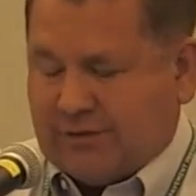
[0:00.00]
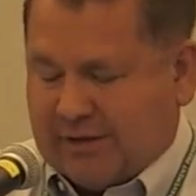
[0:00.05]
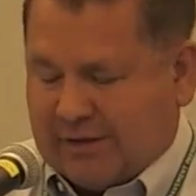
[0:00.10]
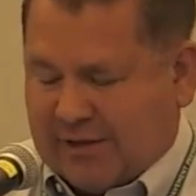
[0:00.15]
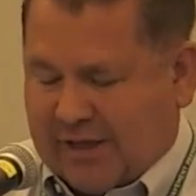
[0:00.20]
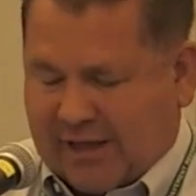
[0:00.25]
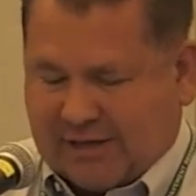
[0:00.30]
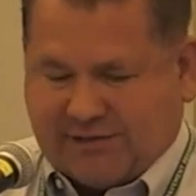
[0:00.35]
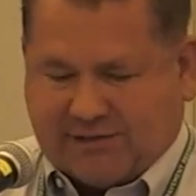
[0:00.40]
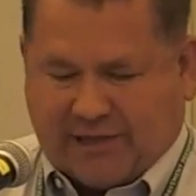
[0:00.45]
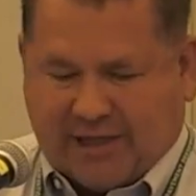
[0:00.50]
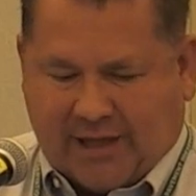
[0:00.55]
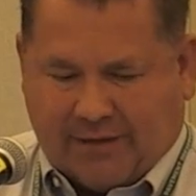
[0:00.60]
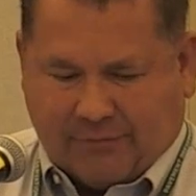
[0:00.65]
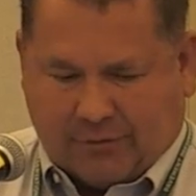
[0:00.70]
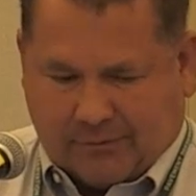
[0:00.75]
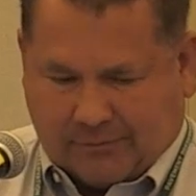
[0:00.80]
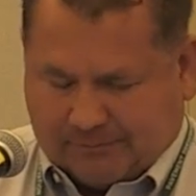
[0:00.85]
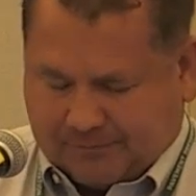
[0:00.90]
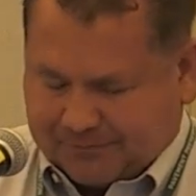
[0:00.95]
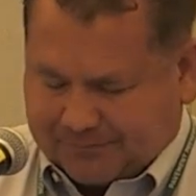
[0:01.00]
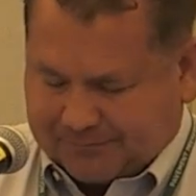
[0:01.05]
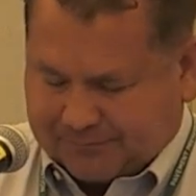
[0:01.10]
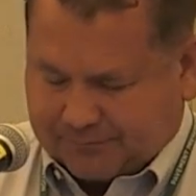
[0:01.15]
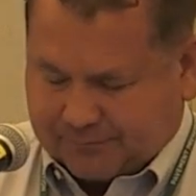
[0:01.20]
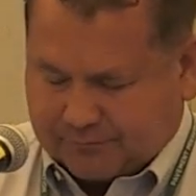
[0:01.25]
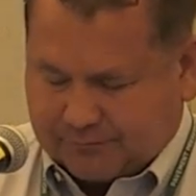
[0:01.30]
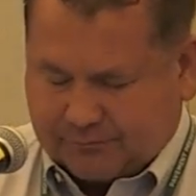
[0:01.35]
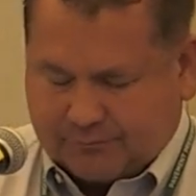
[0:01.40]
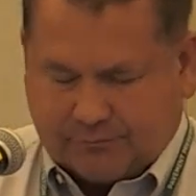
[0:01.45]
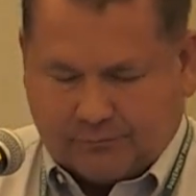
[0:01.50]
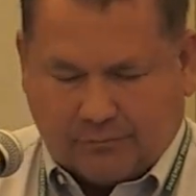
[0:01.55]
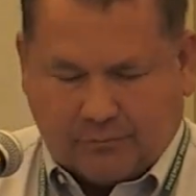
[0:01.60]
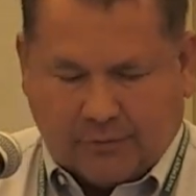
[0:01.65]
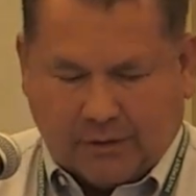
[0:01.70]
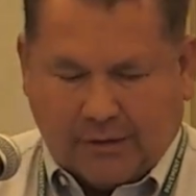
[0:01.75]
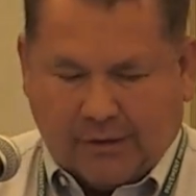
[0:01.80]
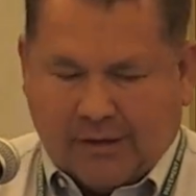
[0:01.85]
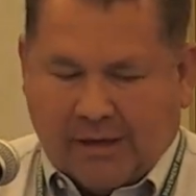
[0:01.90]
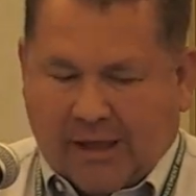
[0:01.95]
the next level.
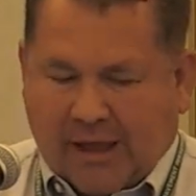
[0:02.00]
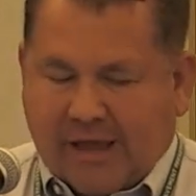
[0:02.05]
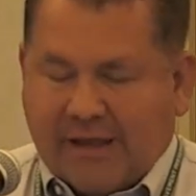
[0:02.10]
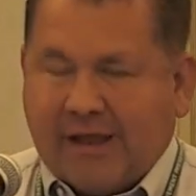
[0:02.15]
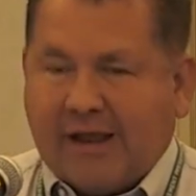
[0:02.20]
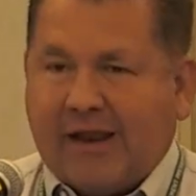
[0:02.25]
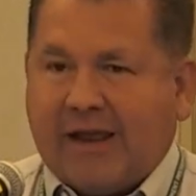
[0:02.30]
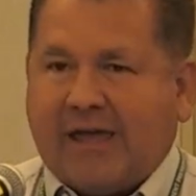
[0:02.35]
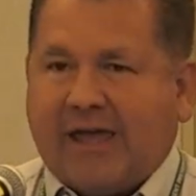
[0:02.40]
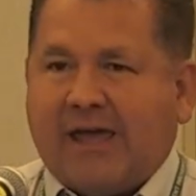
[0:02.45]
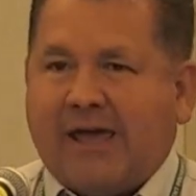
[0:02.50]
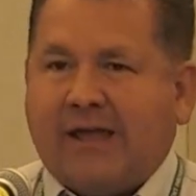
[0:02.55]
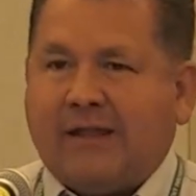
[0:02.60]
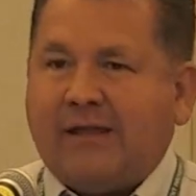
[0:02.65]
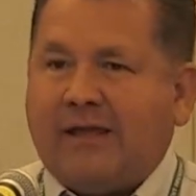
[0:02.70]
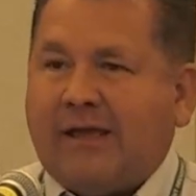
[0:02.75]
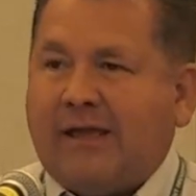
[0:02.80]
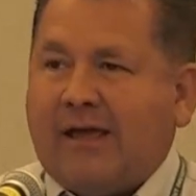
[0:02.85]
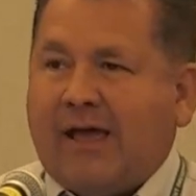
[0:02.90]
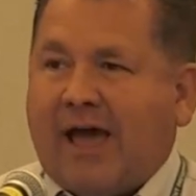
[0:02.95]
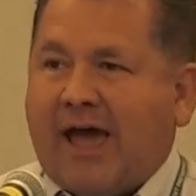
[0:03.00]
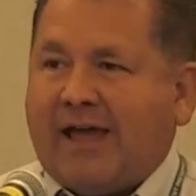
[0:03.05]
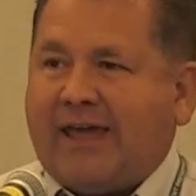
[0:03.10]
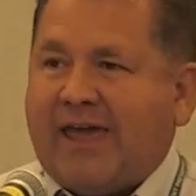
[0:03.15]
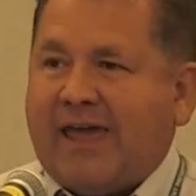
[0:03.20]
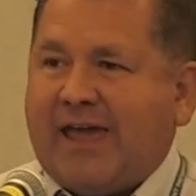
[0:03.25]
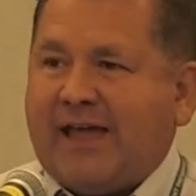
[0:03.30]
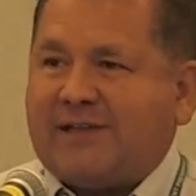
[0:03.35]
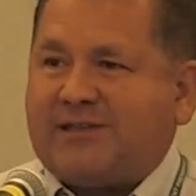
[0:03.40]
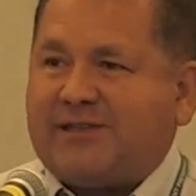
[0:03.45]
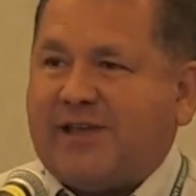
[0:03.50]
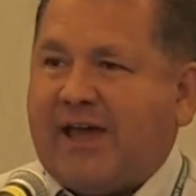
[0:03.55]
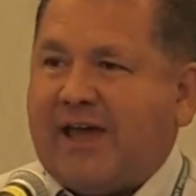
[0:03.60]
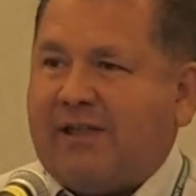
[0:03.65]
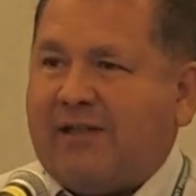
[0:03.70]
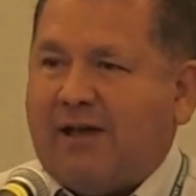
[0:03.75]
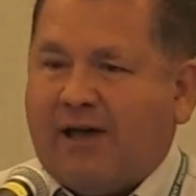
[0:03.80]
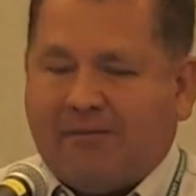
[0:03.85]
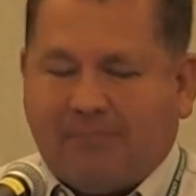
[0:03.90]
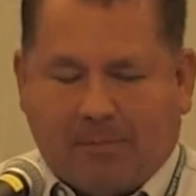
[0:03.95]
And then again, I can't
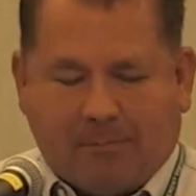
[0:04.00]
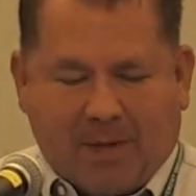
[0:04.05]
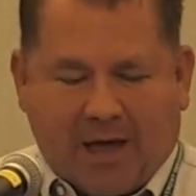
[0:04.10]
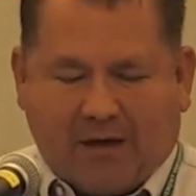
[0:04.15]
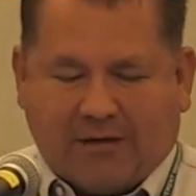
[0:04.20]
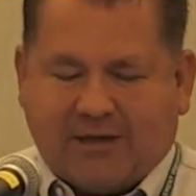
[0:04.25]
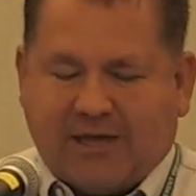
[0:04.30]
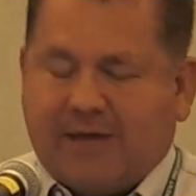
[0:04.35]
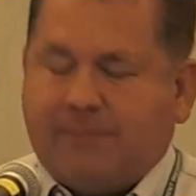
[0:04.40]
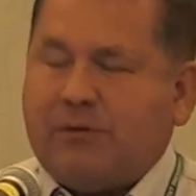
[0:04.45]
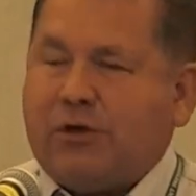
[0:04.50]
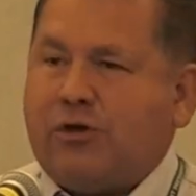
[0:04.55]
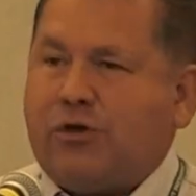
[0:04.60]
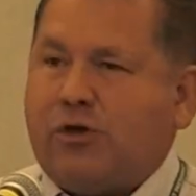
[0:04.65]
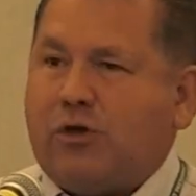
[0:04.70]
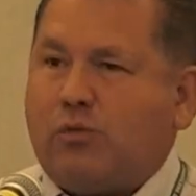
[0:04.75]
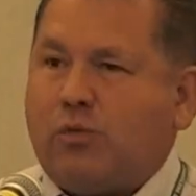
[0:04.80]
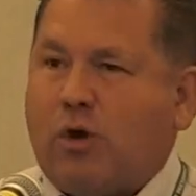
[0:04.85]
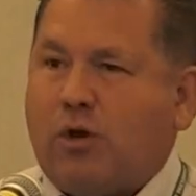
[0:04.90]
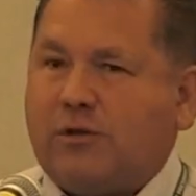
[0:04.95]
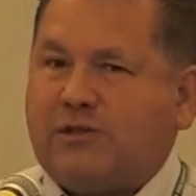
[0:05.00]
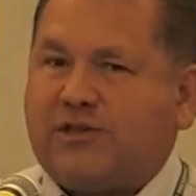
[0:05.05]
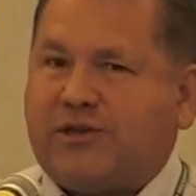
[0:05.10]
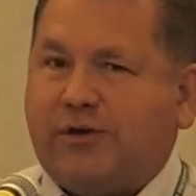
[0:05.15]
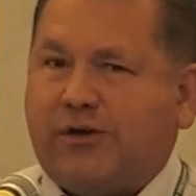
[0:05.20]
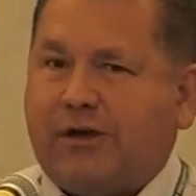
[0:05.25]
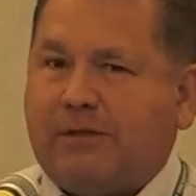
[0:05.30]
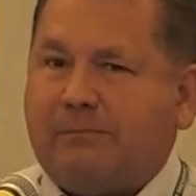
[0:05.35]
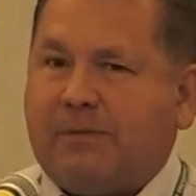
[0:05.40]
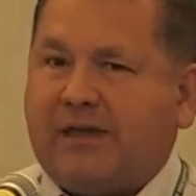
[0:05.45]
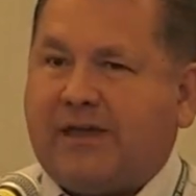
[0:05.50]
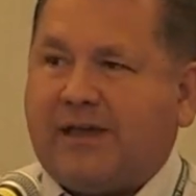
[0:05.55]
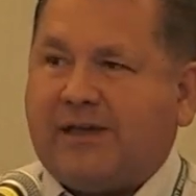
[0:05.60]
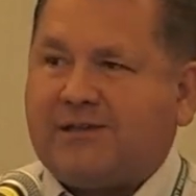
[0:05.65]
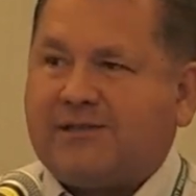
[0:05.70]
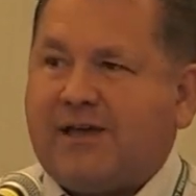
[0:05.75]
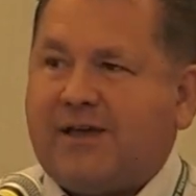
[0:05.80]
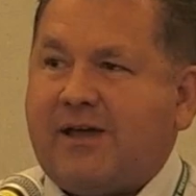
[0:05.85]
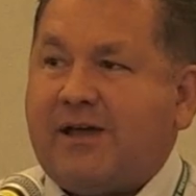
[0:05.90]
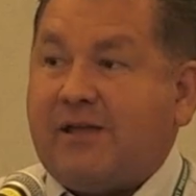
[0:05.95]
say enough about keeping good roads good
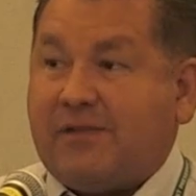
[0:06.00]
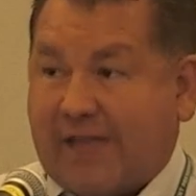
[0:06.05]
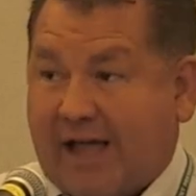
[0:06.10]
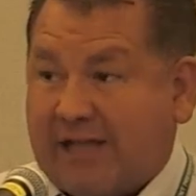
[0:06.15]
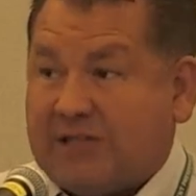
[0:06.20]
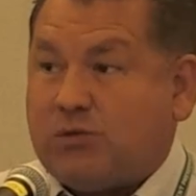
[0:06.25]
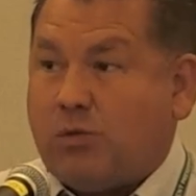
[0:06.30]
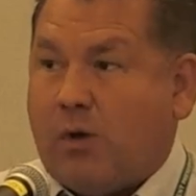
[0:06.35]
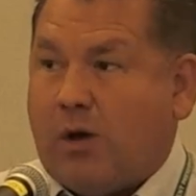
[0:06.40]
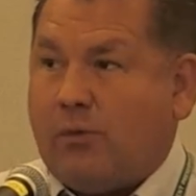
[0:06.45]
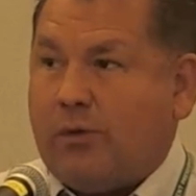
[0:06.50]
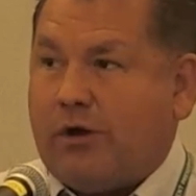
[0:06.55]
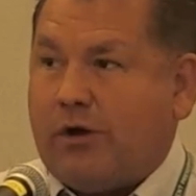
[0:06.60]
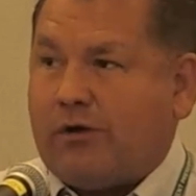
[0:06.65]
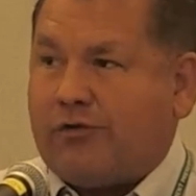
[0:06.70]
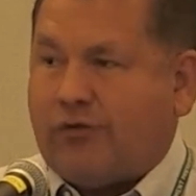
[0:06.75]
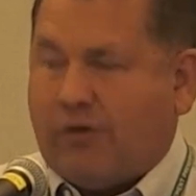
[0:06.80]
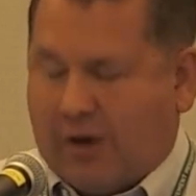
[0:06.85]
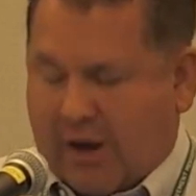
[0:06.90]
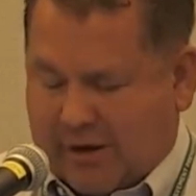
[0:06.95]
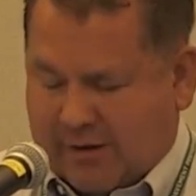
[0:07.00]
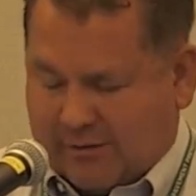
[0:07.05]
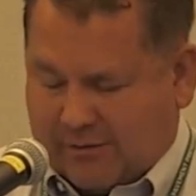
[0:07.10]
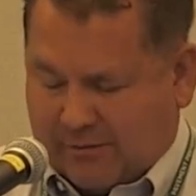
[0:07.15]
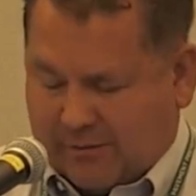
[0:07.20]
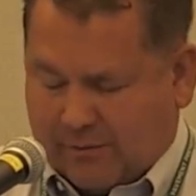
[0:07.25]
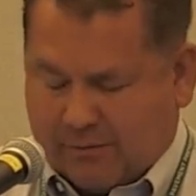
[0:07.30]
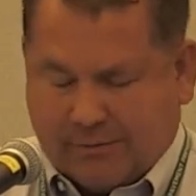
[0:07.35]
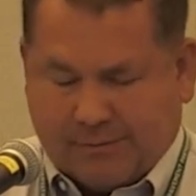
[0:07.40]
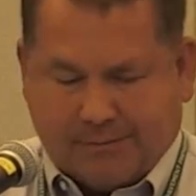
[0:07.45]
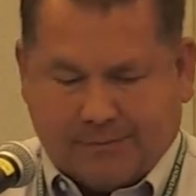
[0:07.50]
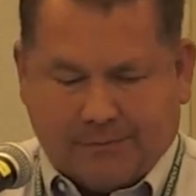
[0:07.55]
because that's what we are trying to do.